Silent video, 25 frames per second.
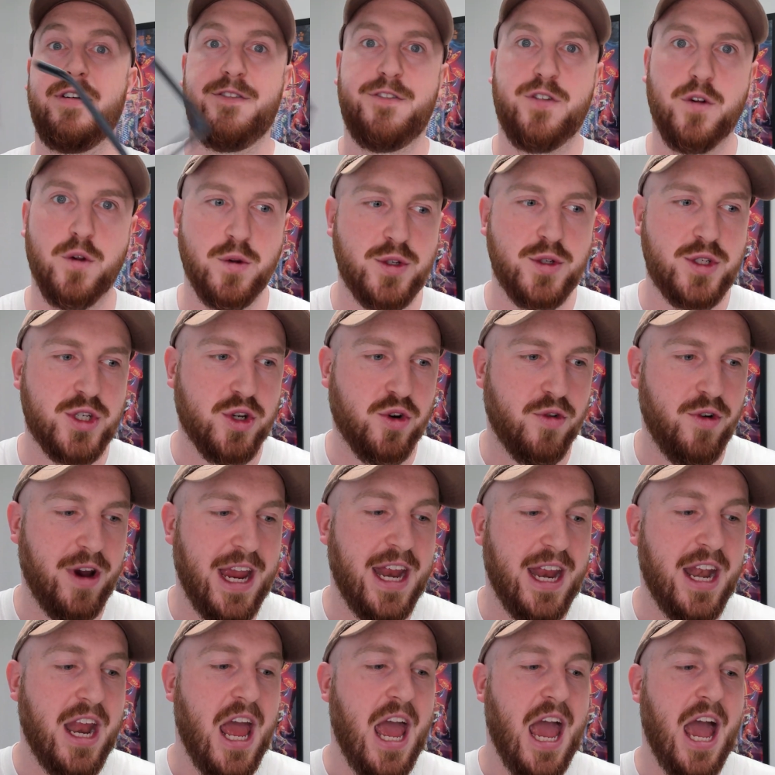full
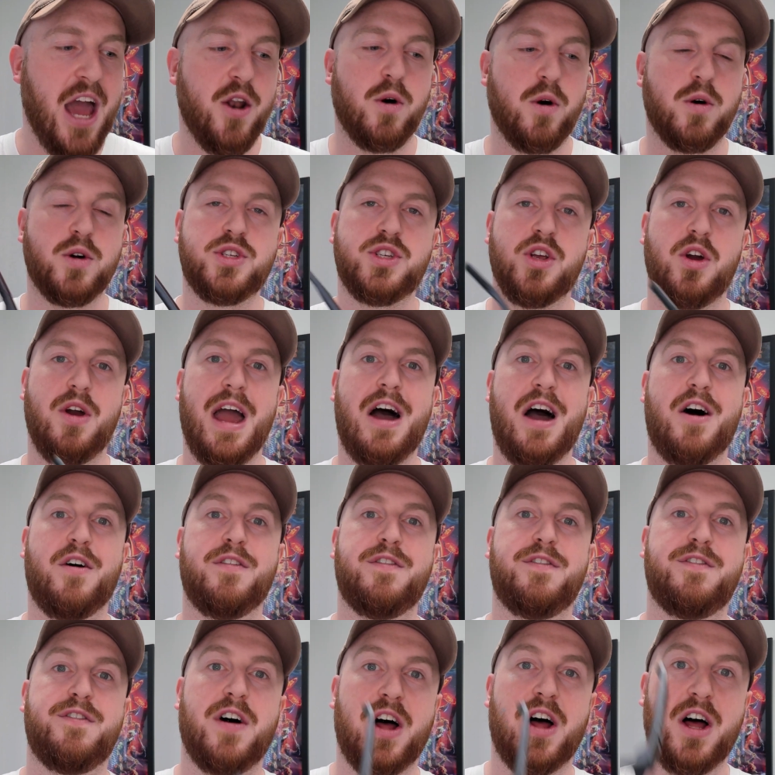screen, and also how
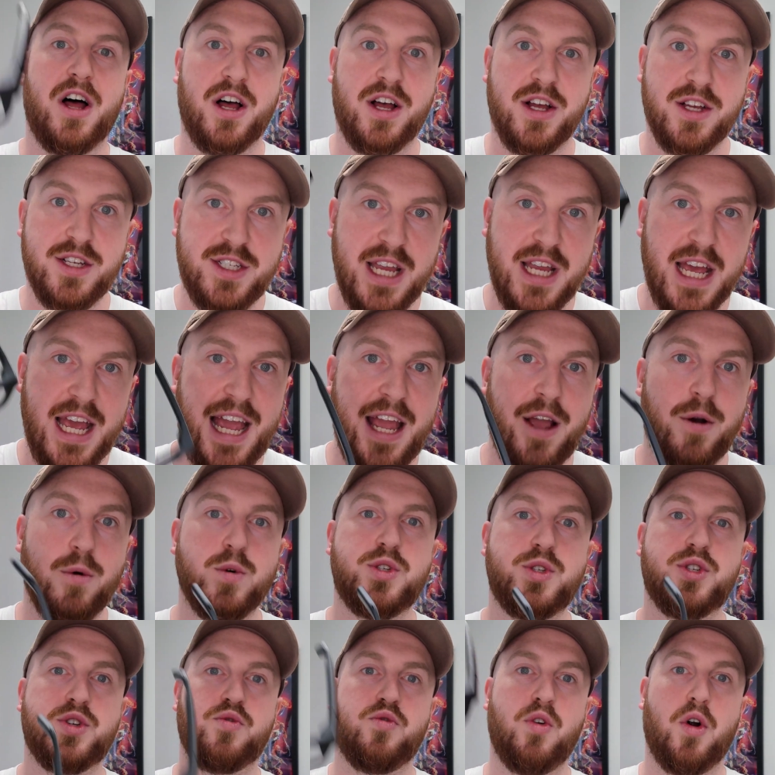fast it will
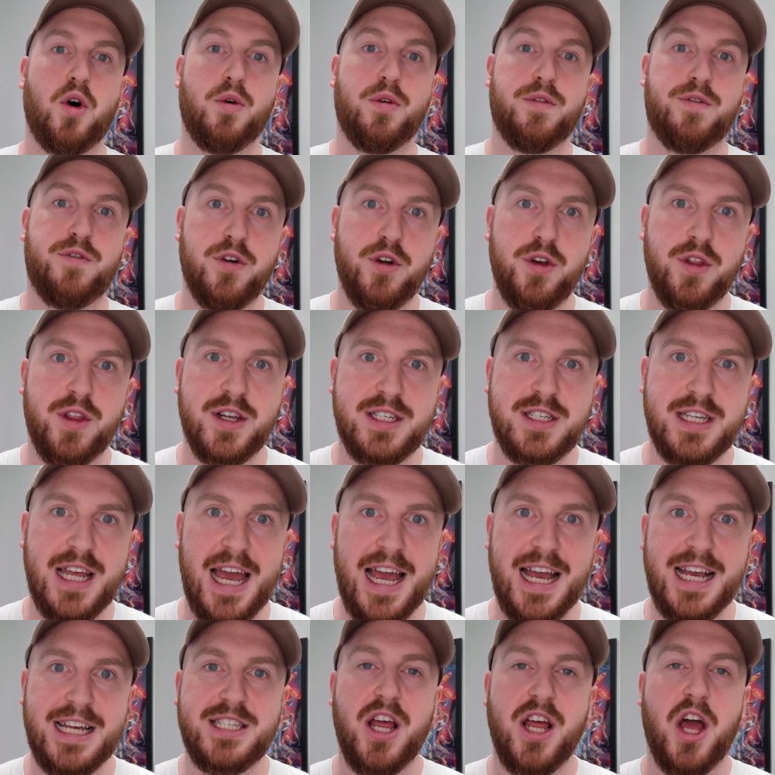scroll through the
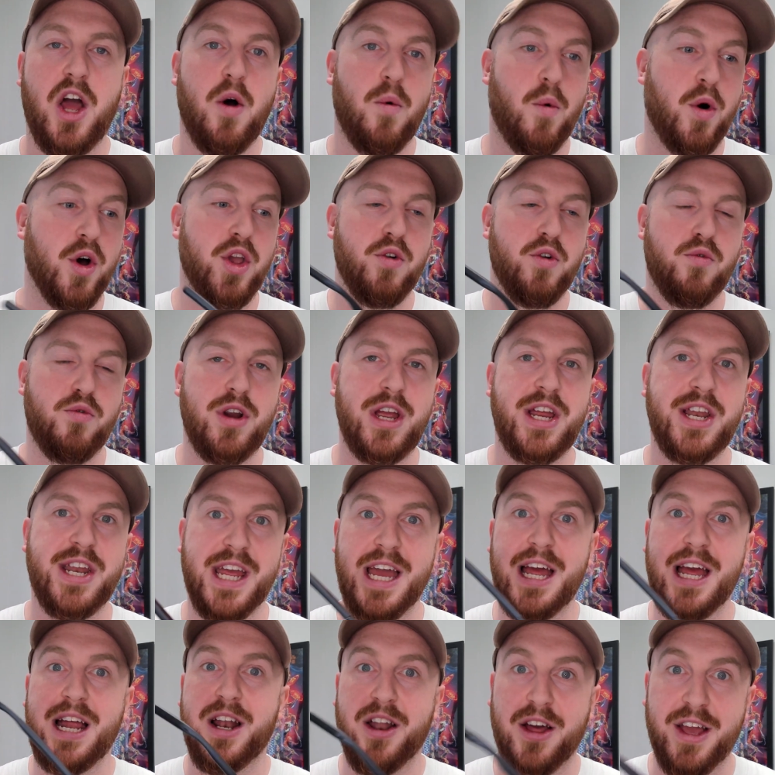text while you're reading
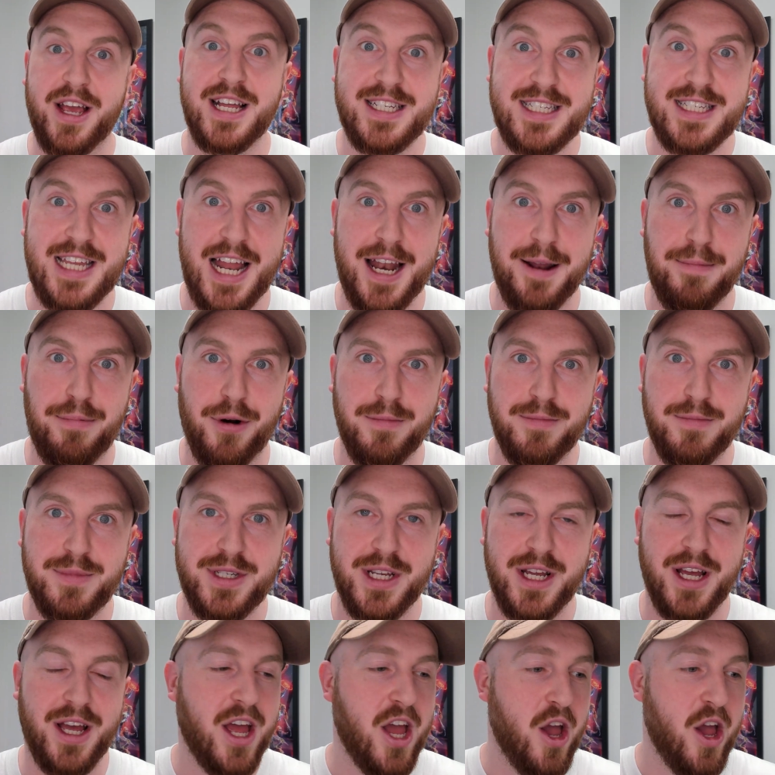it like a
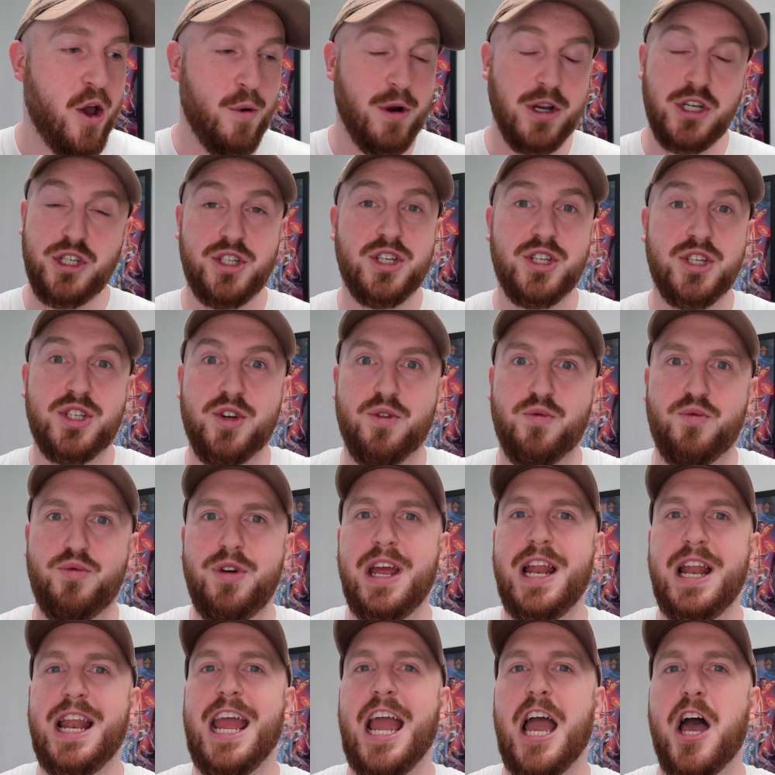teleprompter, which is just a
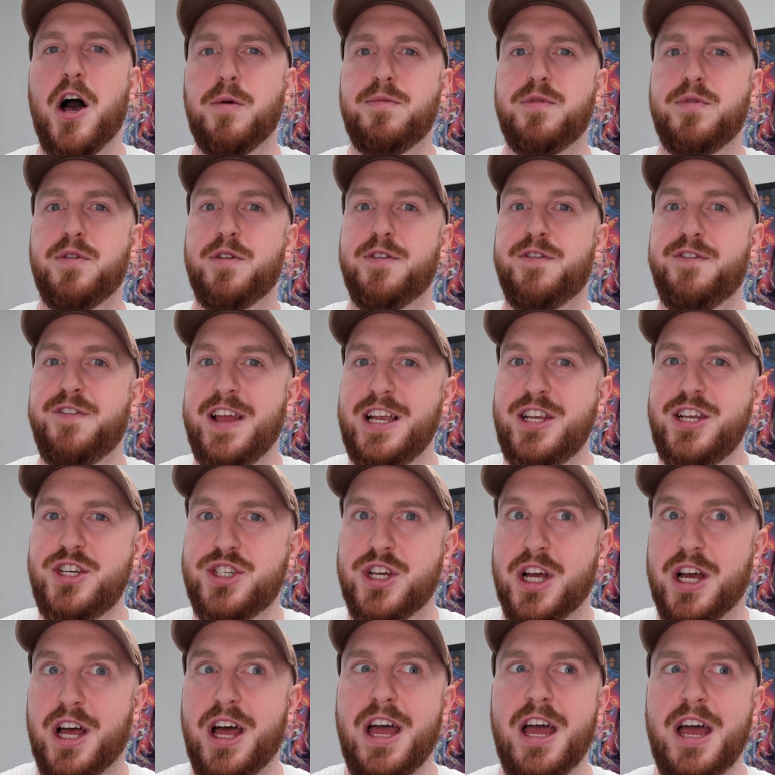really helpful
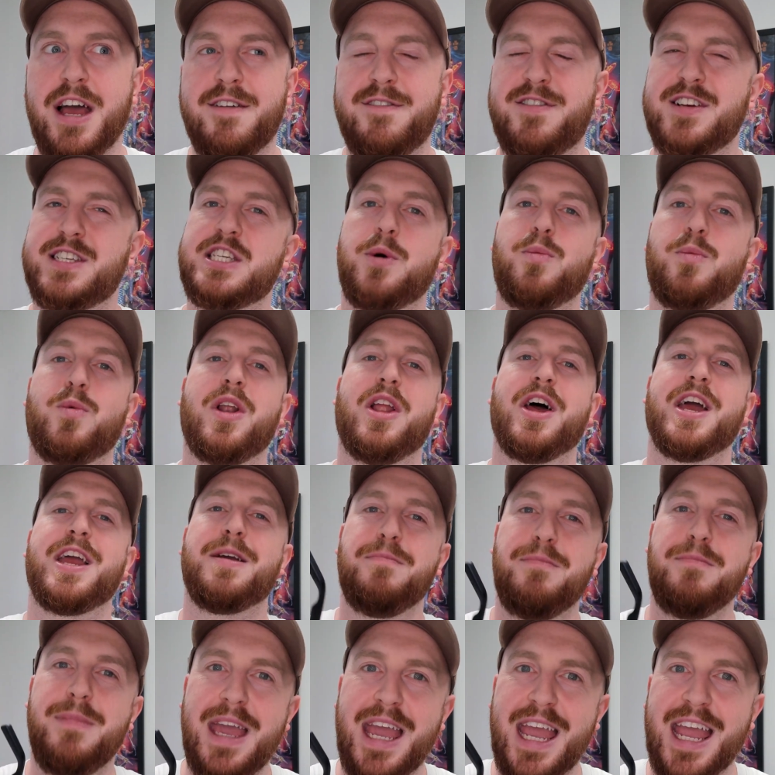feature for someone like
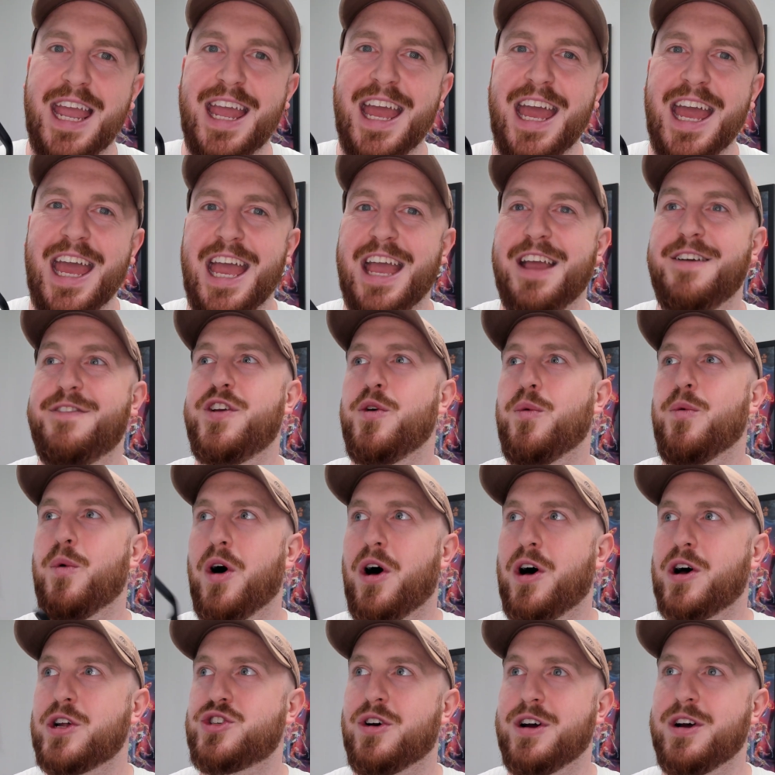me if you
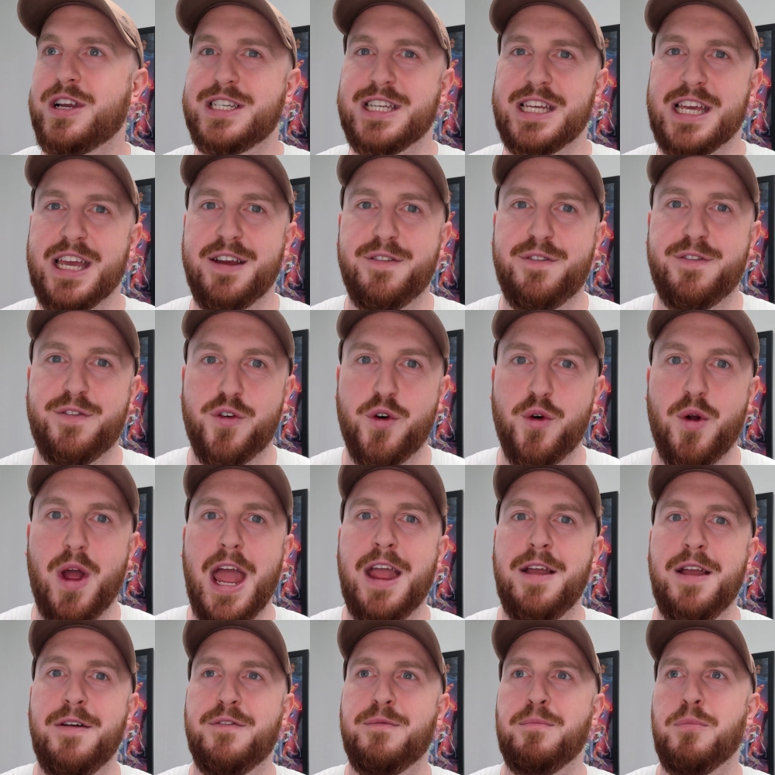are trying to get through
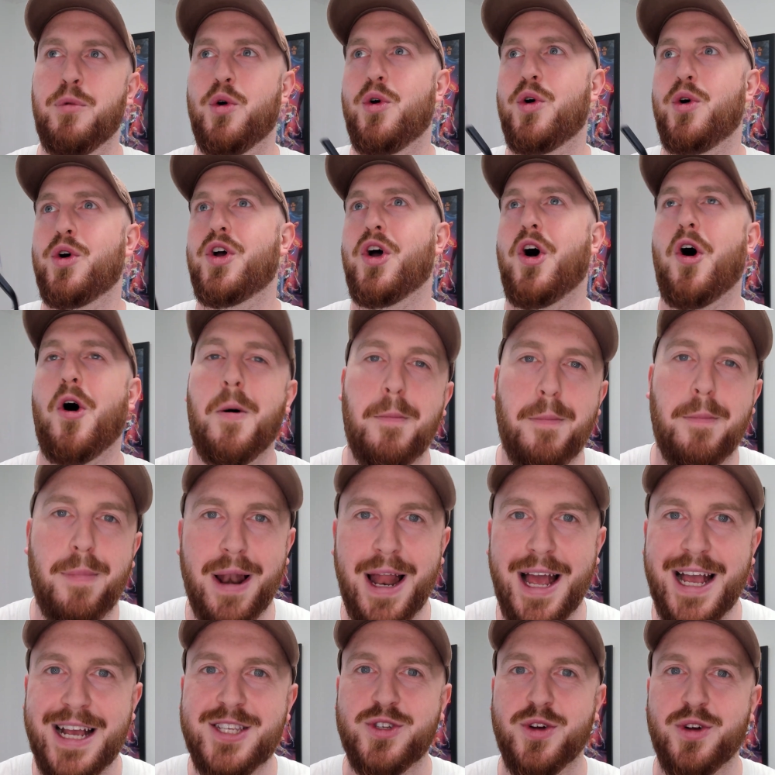a more
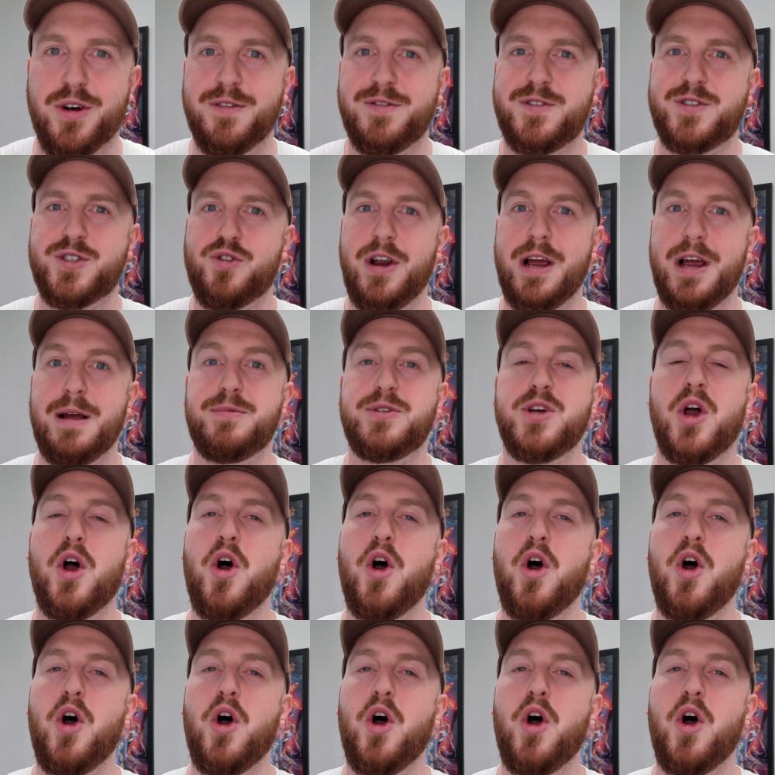complex sort of script